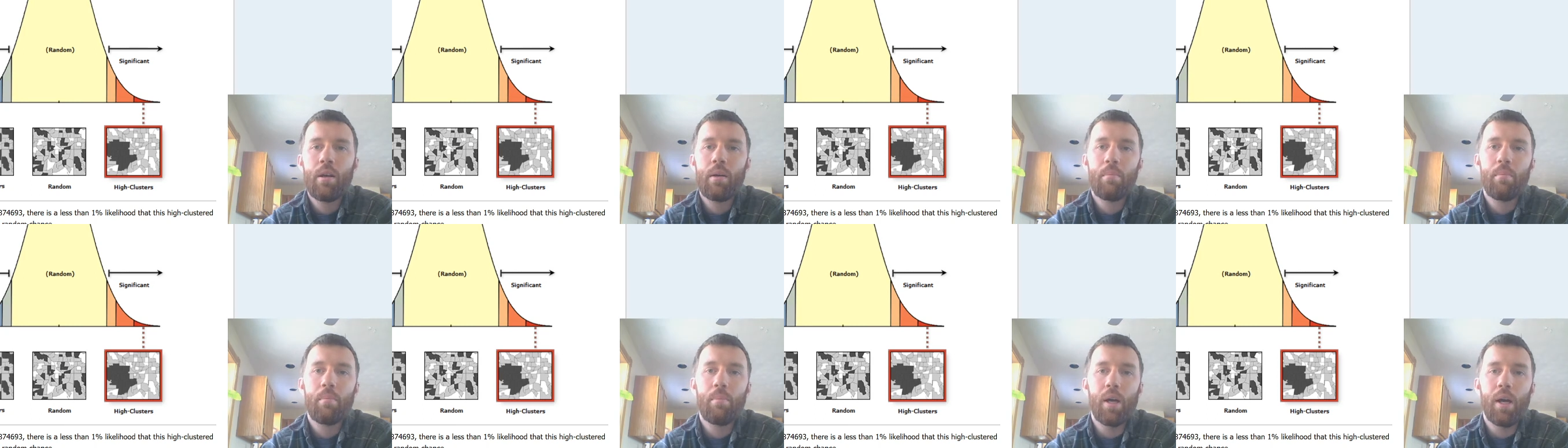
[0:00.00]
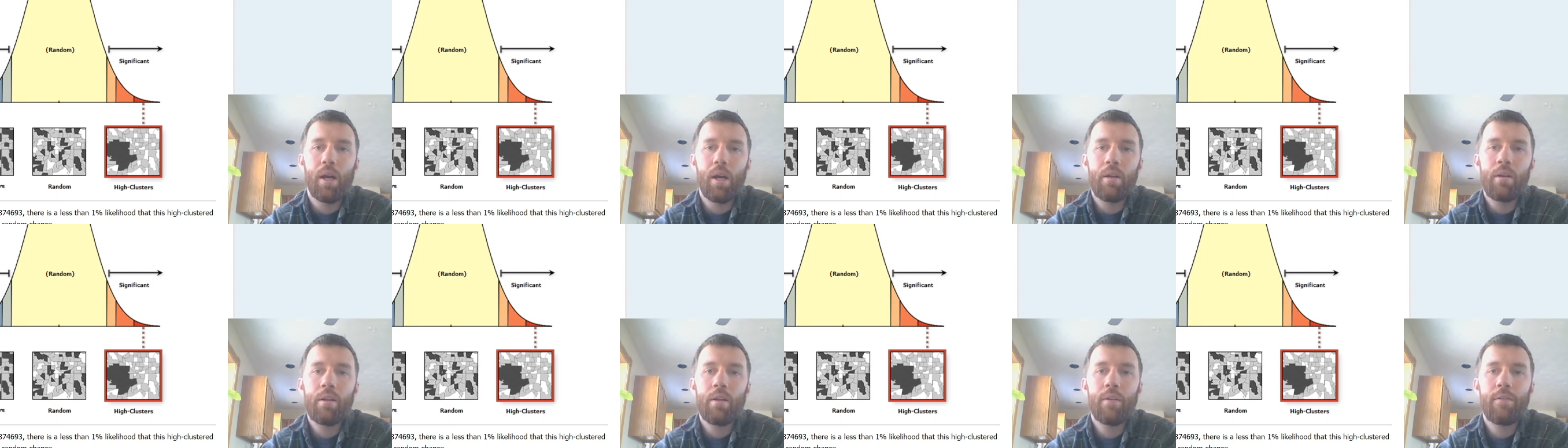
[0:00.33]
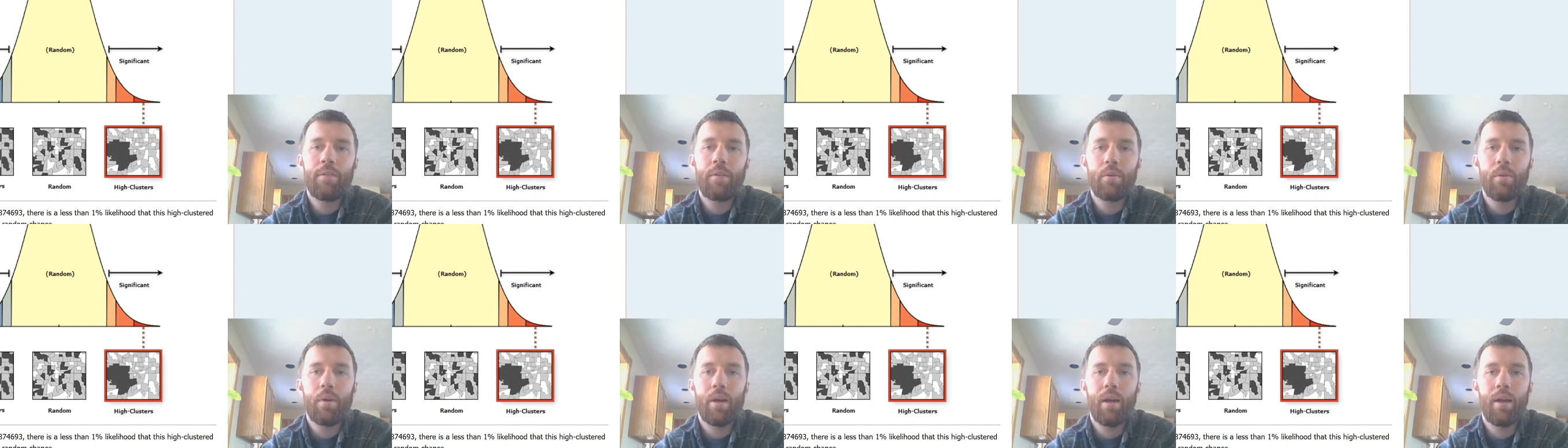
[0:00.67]
But if
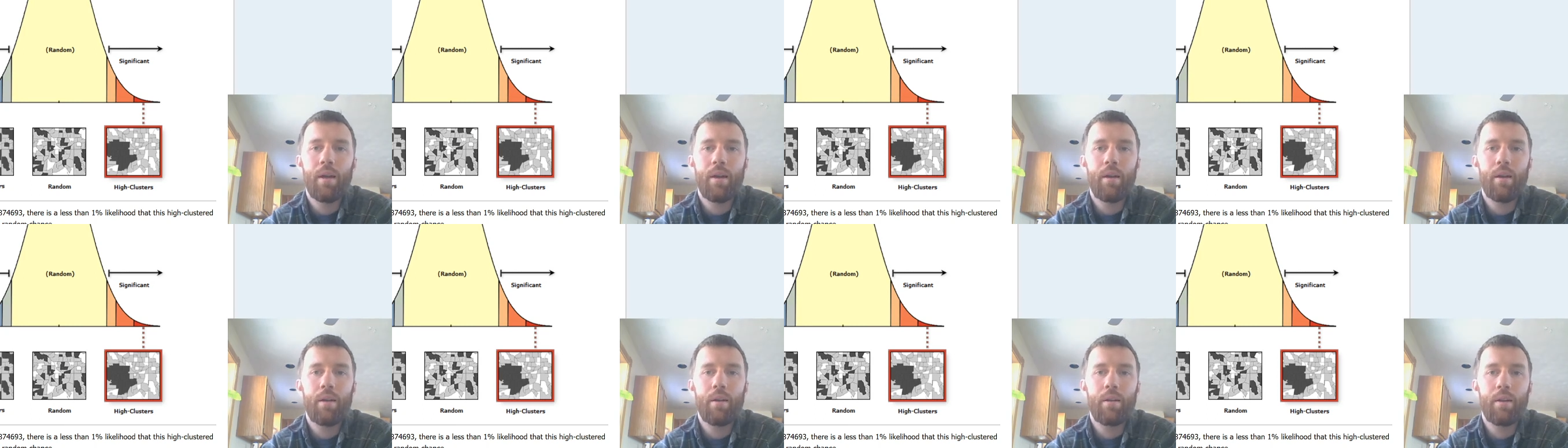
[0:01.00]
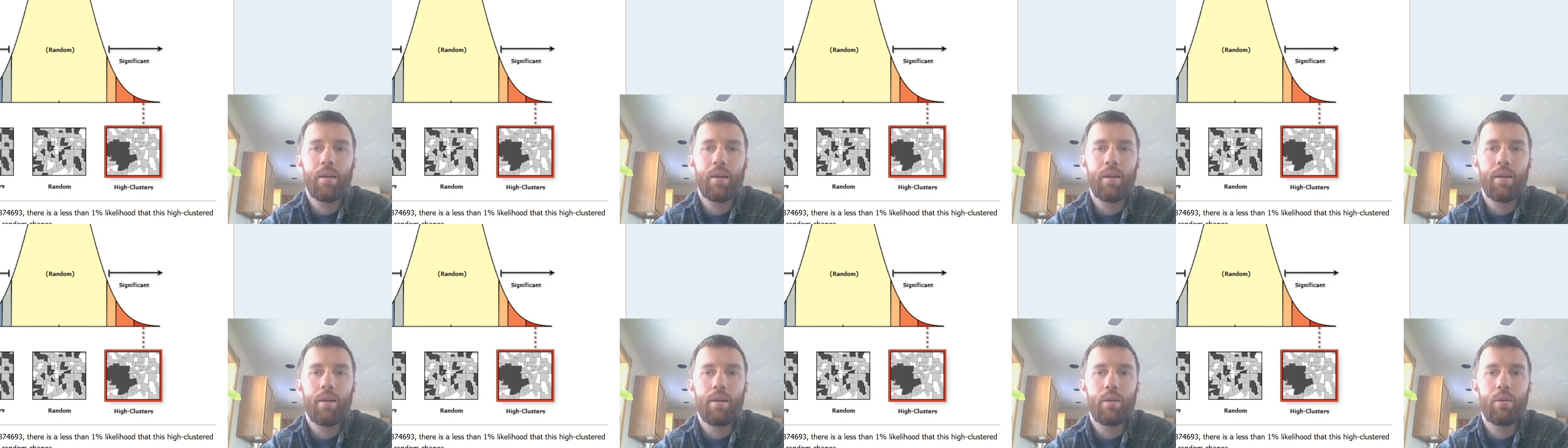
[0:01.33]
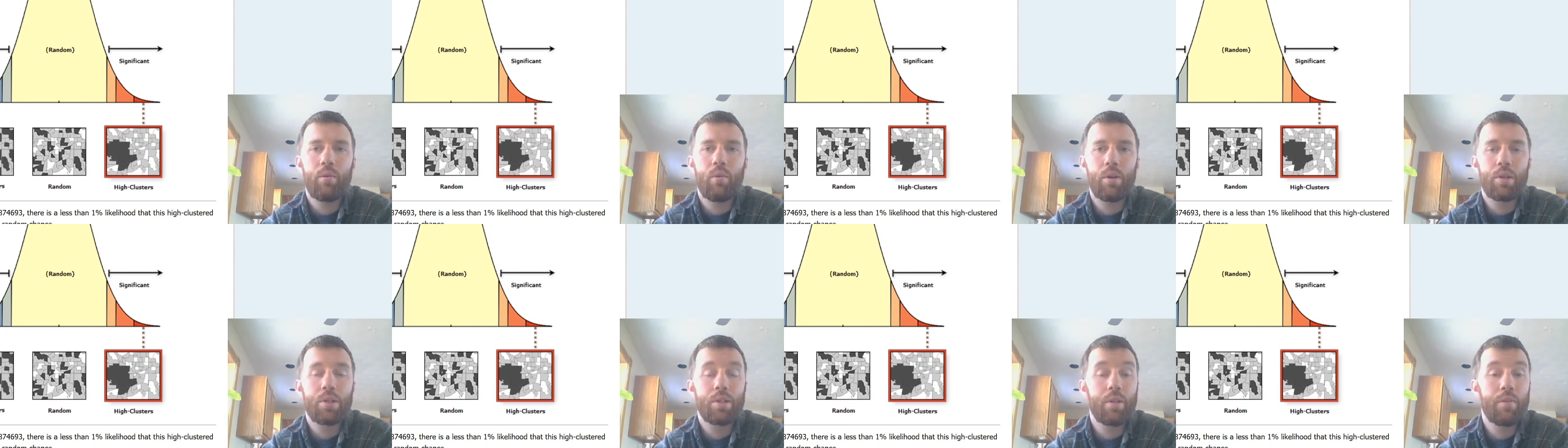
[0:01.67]
you had a
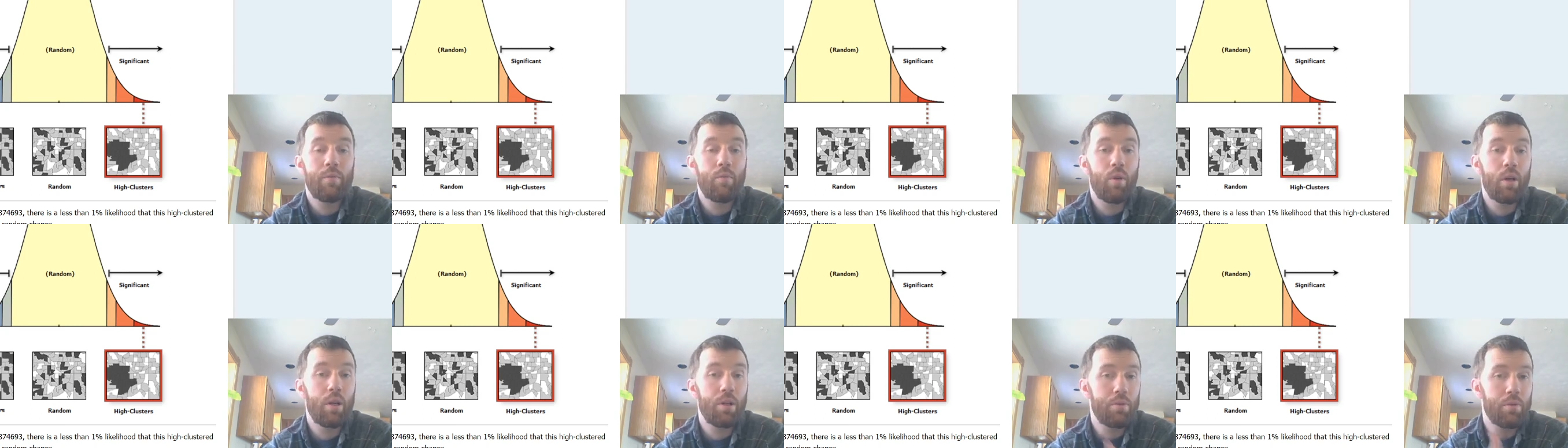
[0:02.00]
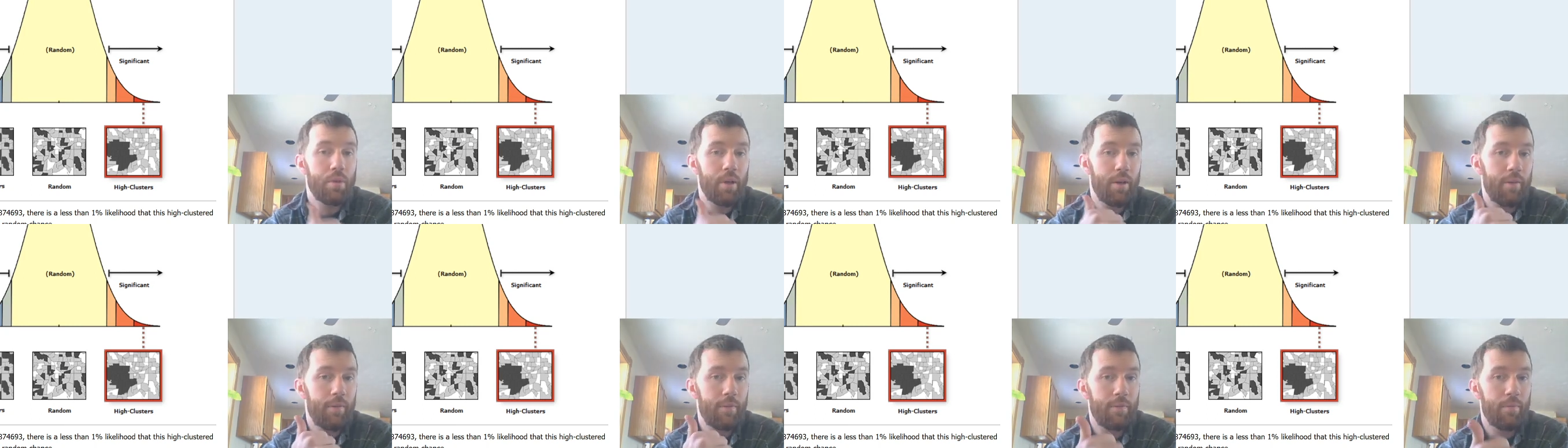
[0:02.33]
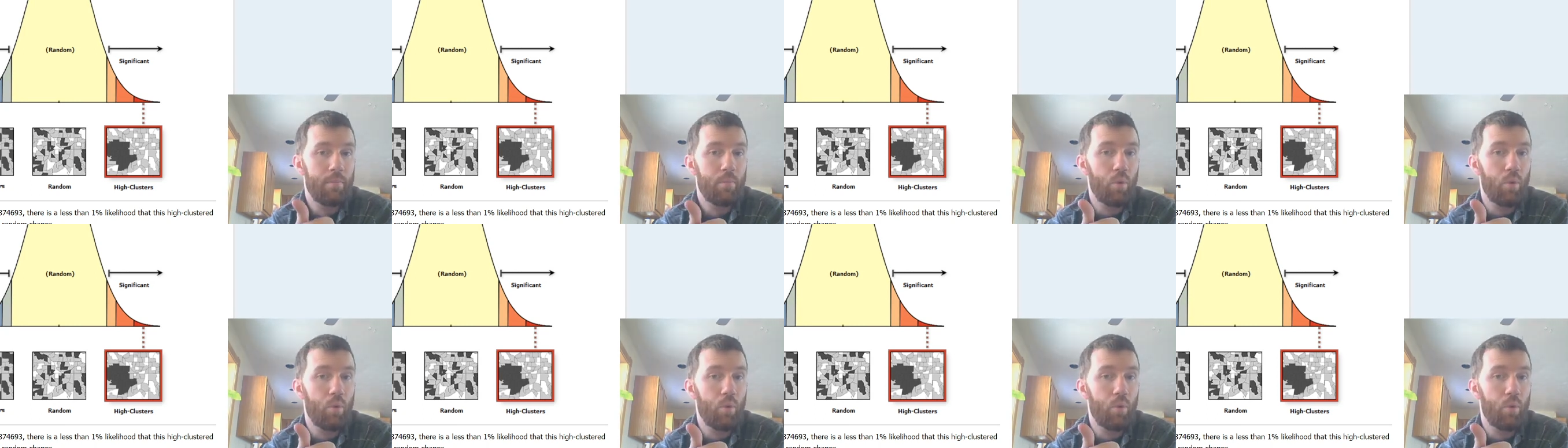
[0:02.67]
question of why do you have